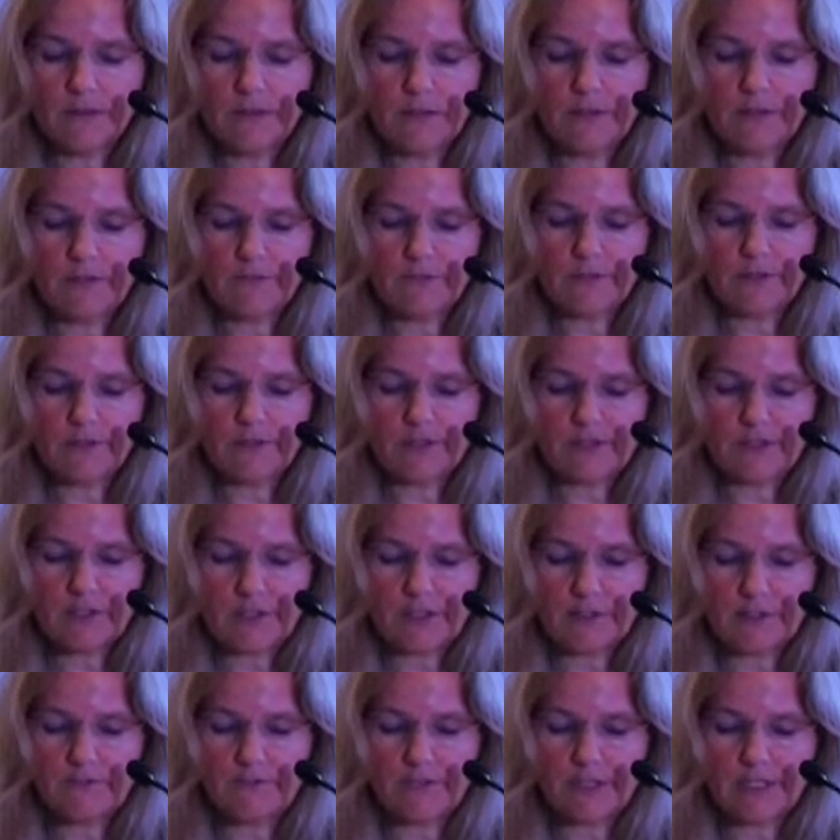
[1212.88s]
differed
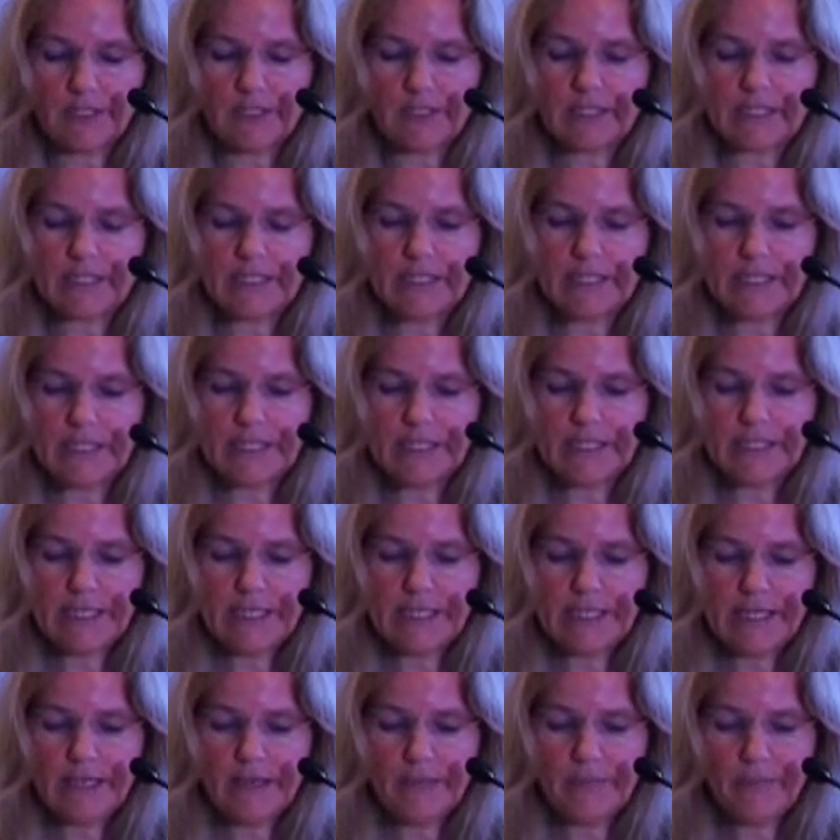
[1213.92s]
significantly
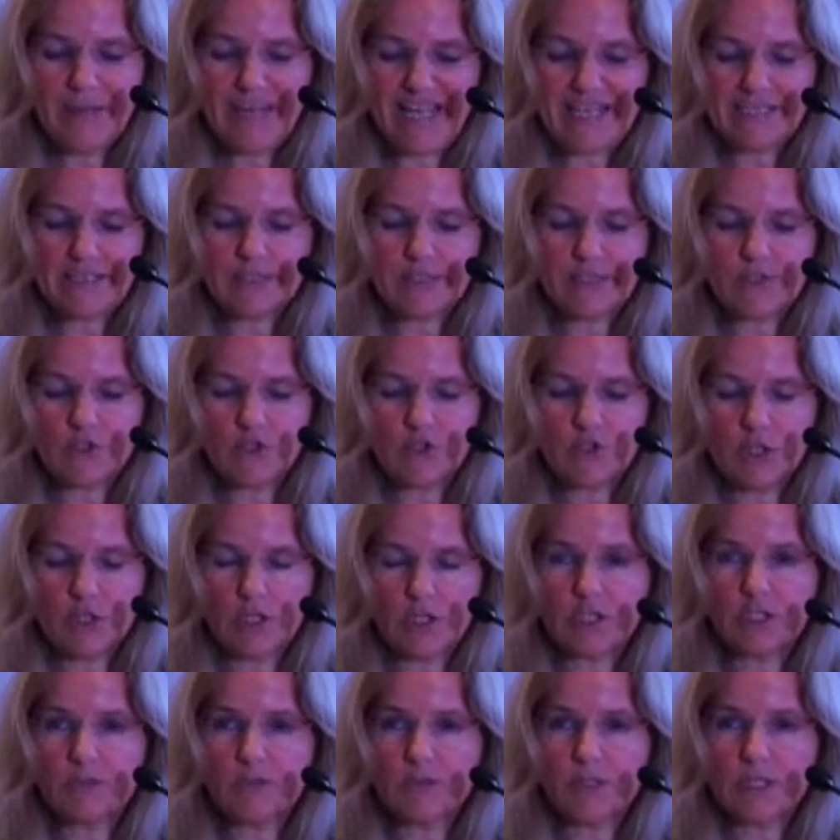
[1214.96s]
at
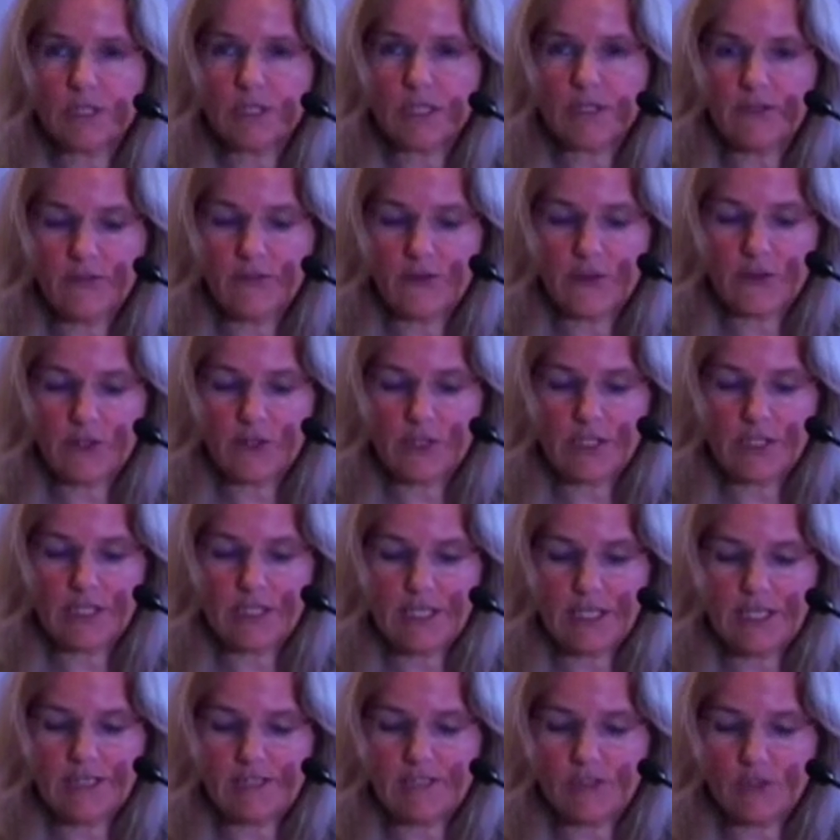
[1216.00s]
discharge, but at 30
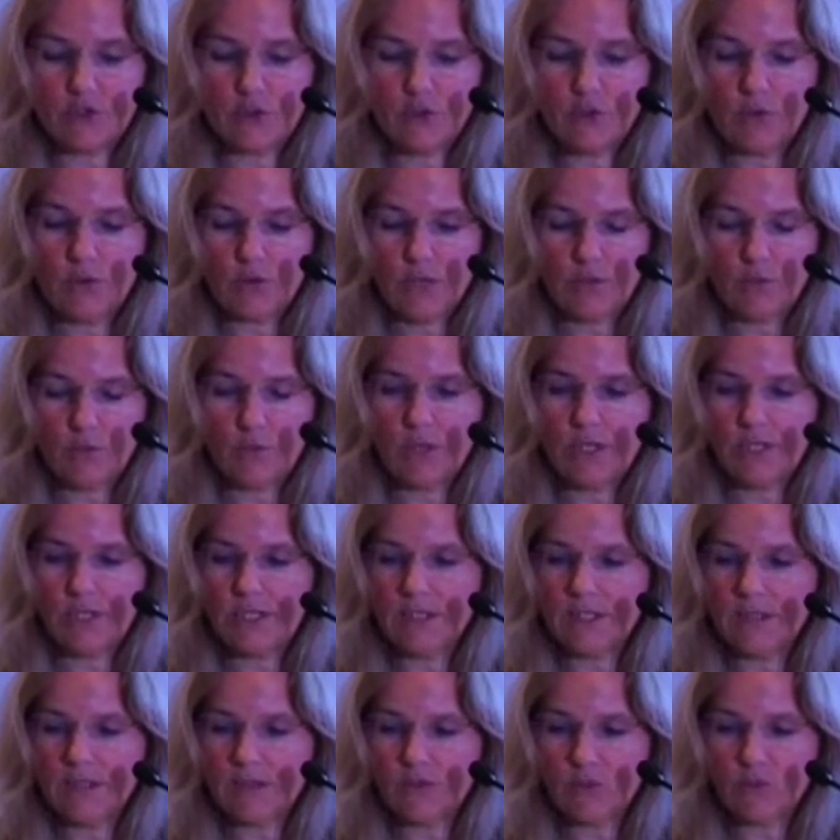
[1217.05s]
days and 1
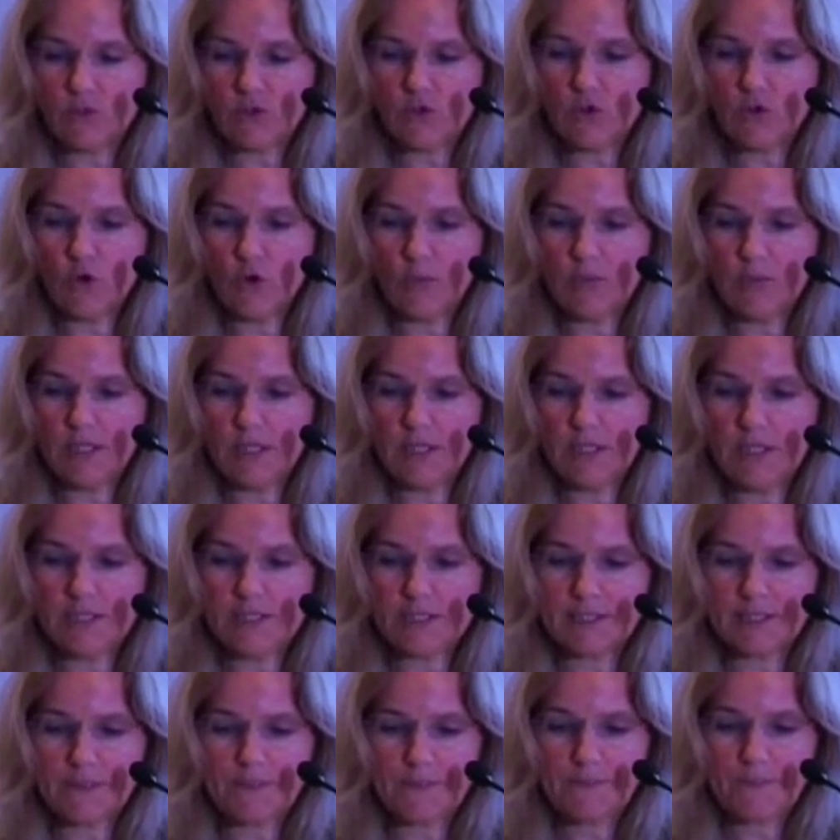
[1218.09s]
year it was
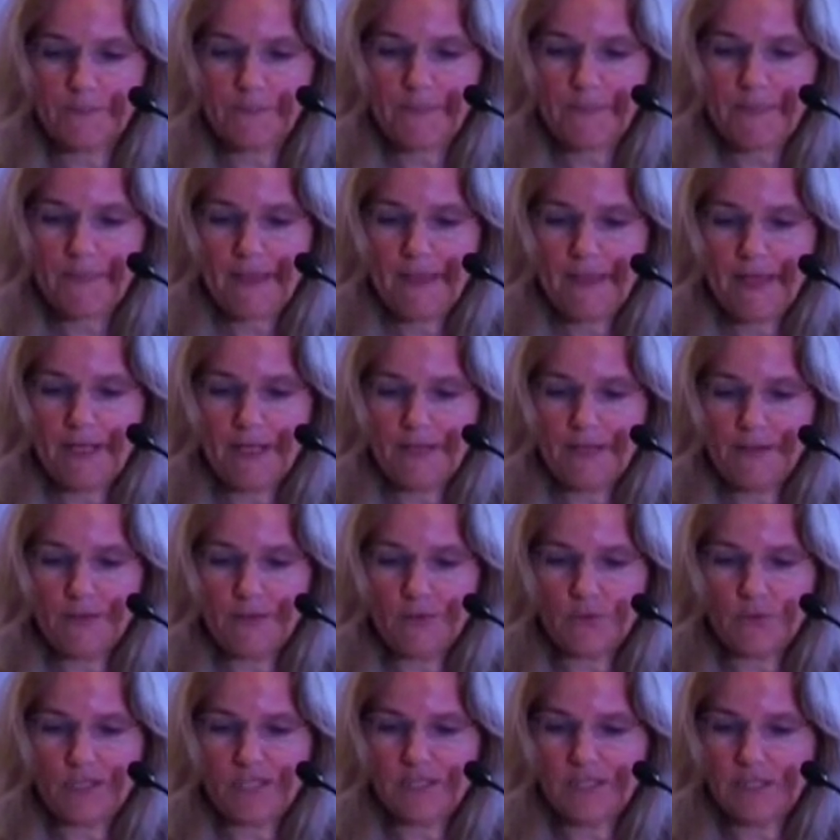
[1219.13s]
normalized, and
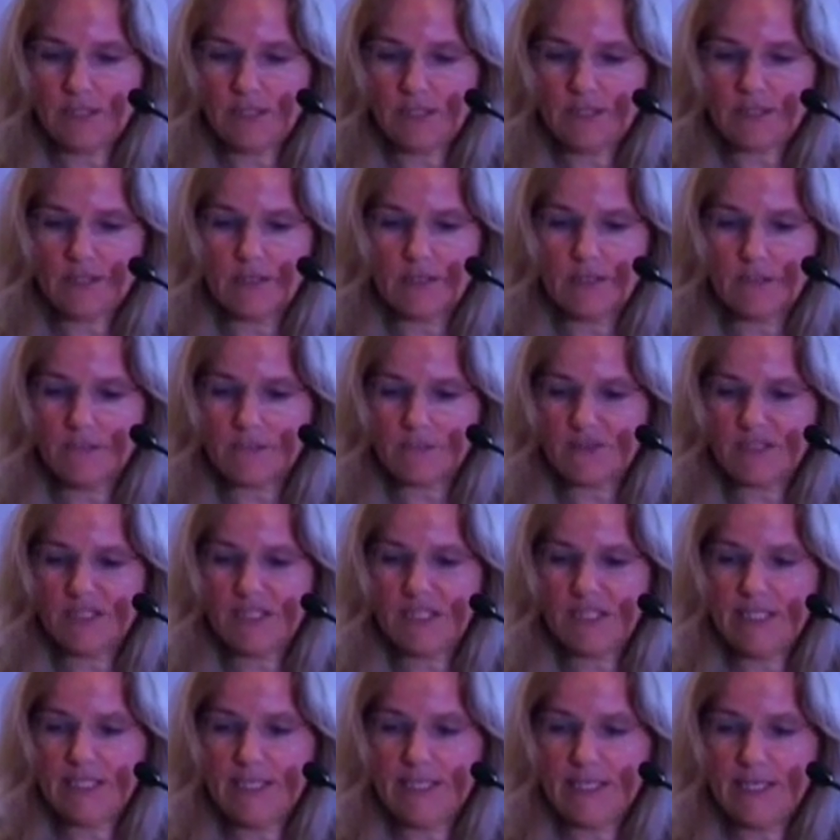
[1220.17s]
the results are
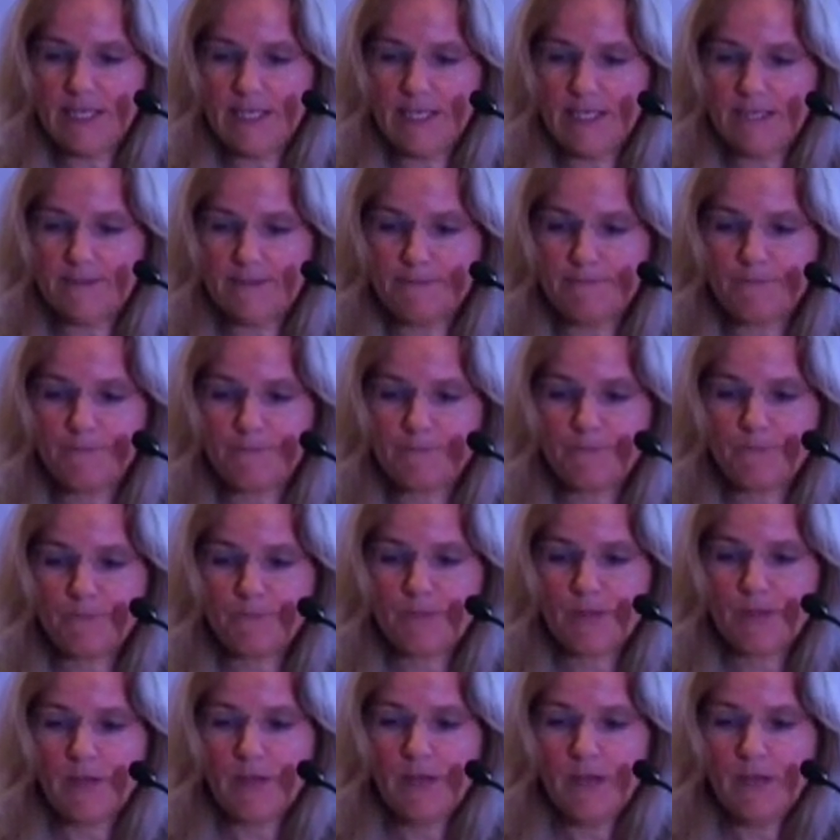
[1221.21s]
seen here.
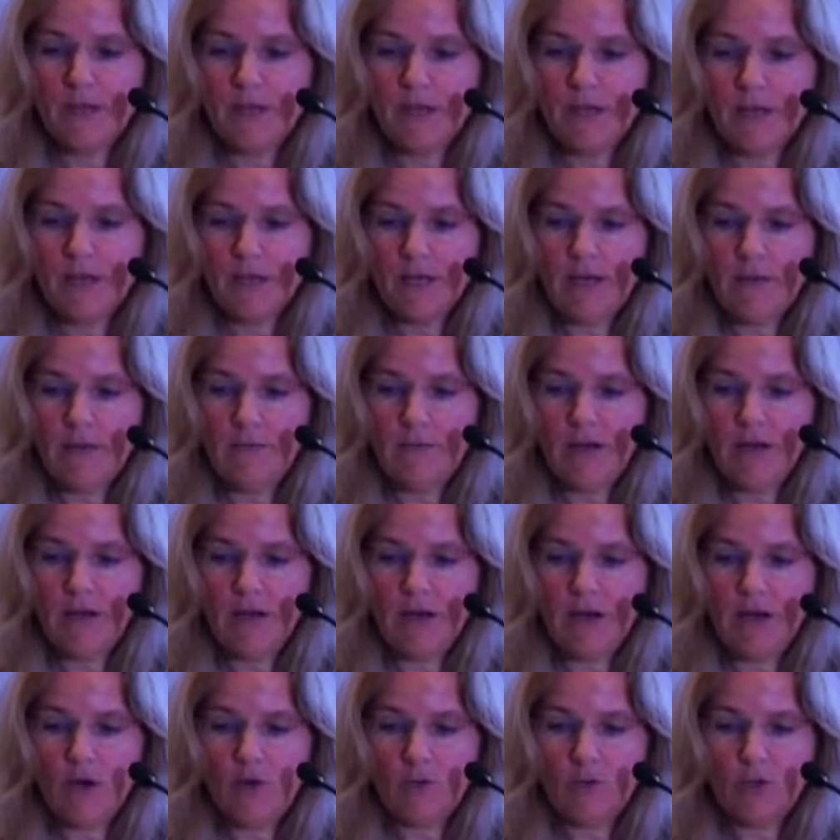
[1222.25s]

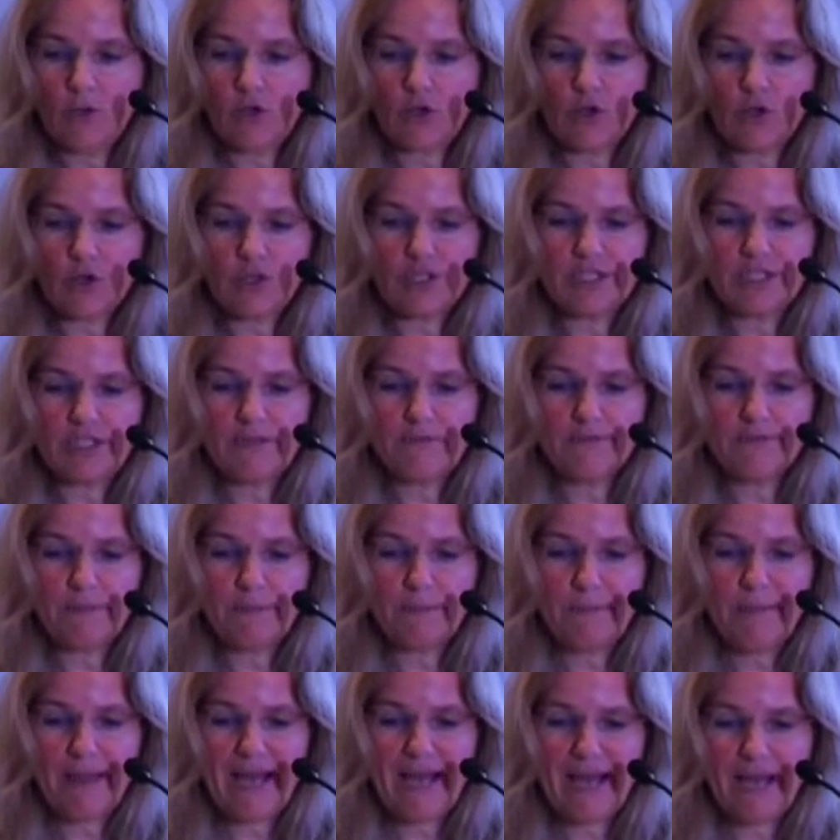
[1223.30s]
How about cognitive
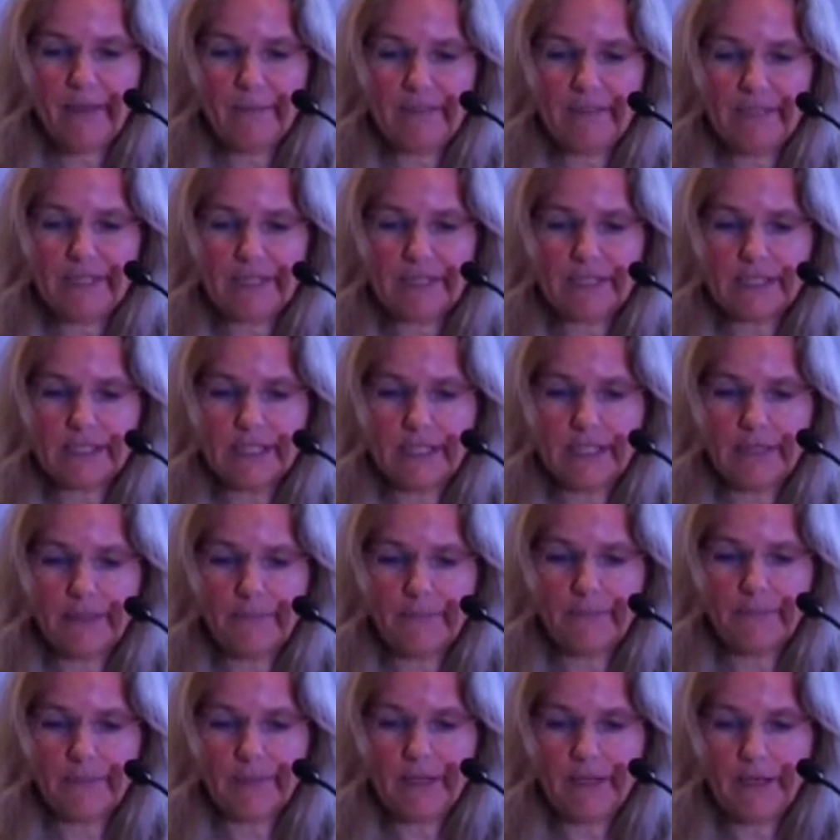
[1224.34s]
impairment
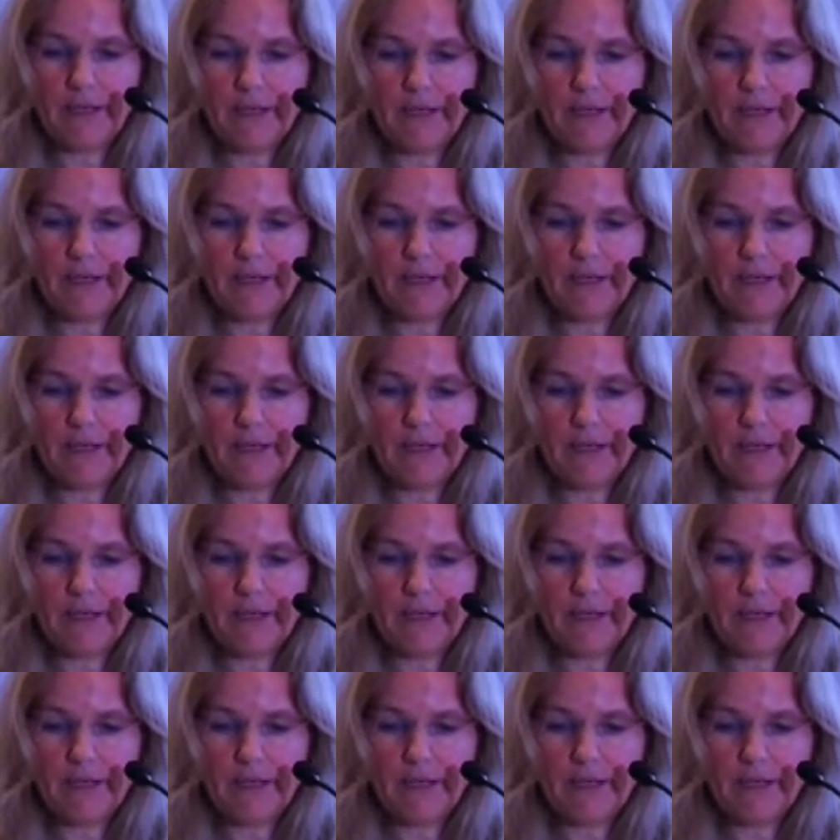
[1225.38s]
and